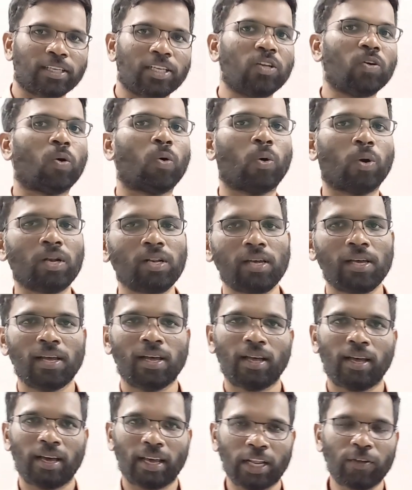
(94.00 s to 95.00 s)
in whole
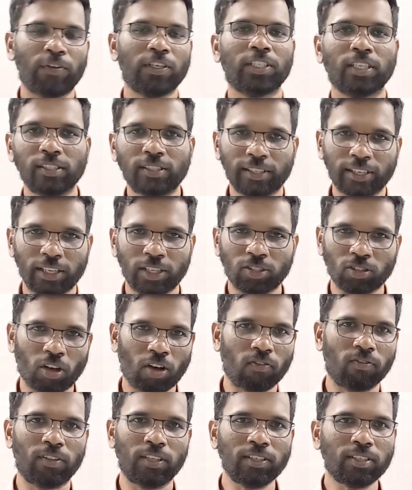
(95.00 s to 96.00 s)
revision series
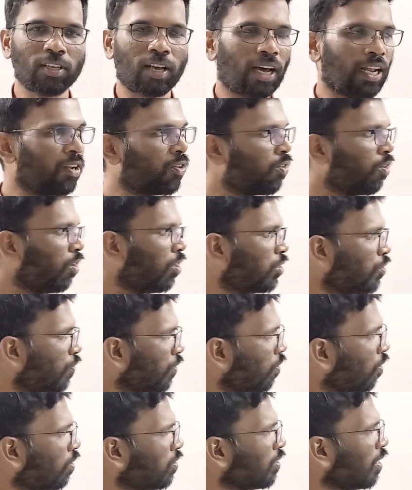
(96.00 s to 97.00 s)
of this alcohols,
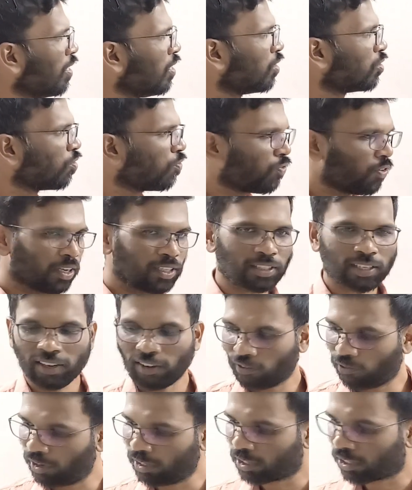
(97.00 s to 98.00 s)
phenols. So first
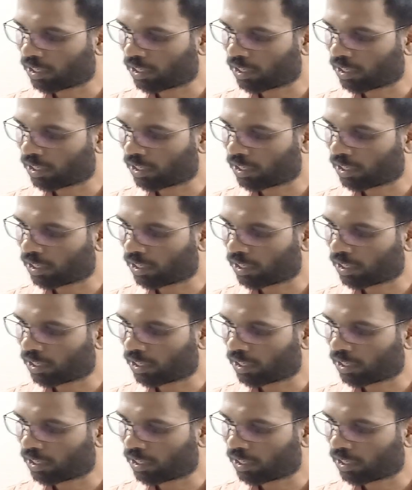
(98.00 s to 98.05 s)
we'll